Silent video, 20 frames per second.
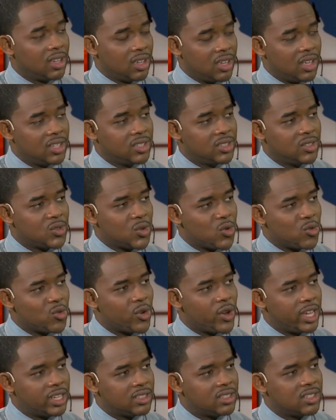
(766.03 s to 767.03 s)
Yes, so
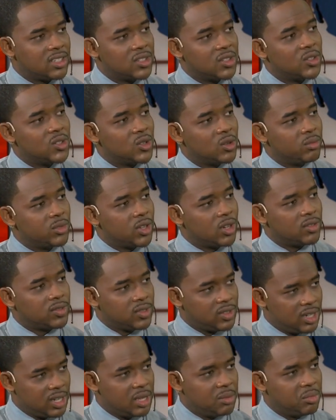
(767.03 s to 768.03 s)
rest in terms of
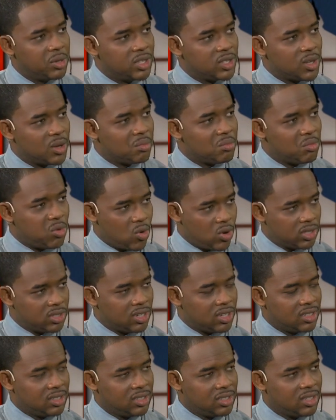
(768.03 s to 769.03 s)
sleep is
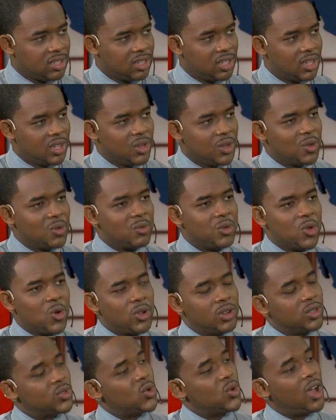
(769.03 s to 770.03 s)
important. We
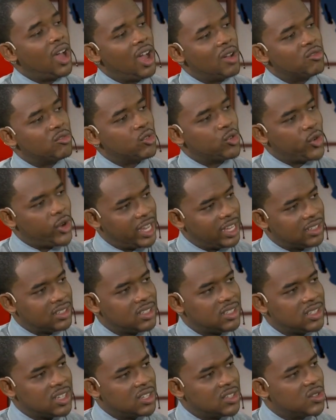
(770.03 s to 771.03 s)
also have
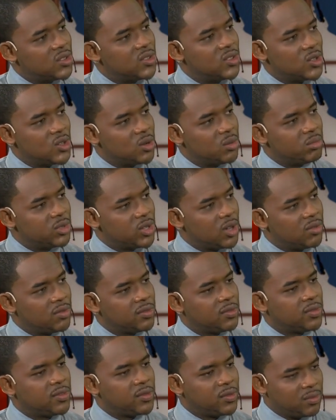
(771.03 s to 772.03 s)
rest in terms of
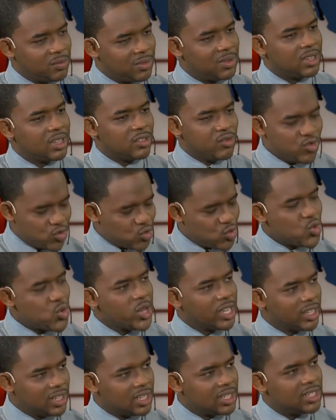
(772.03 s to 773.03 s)

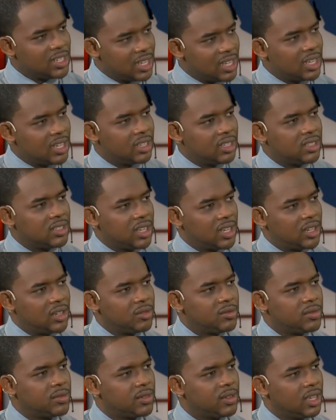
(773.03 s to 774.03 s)
during the day
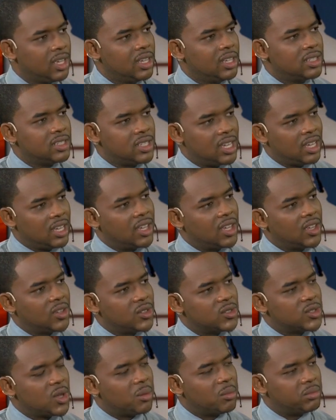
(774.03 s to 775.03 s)
itself,
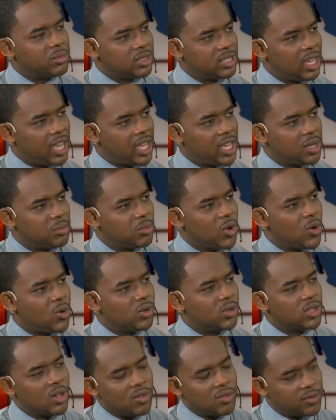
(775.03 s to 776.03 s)
taking some time
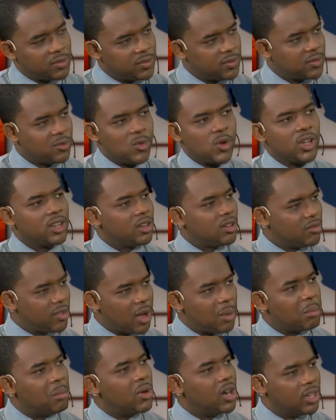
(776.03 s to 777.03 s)
out of
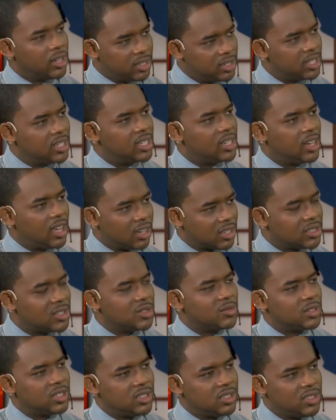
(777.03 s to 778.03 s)
whatever mundane
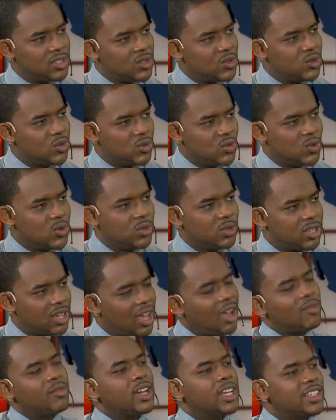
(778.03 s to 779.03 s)
activity you do
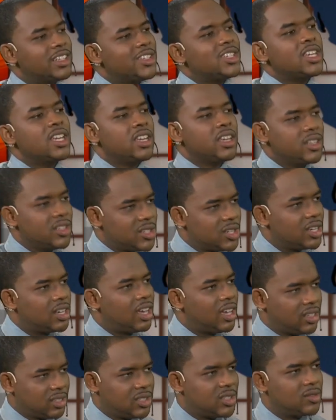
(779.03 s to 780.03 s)
to have a change in
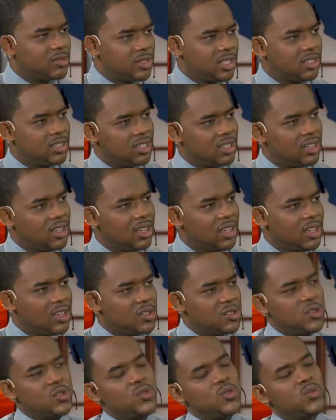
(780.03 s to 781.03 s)
activity,
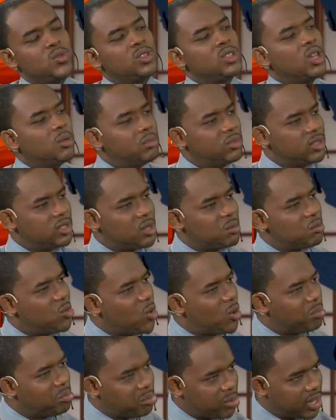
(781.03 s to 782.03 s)
to do something
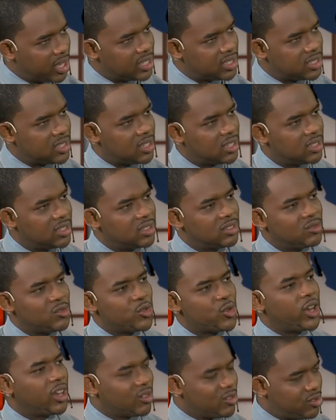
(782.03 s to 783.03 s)
more pleasant,
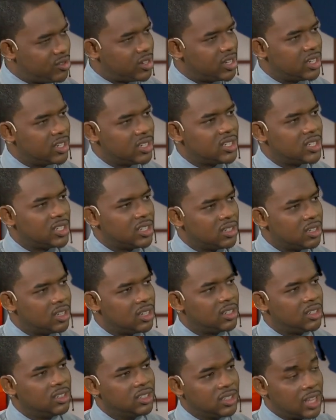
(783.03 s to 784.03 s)

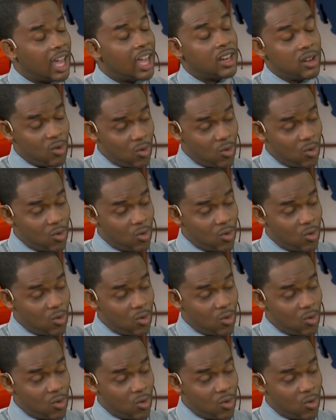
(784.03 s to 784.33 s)
recreational. That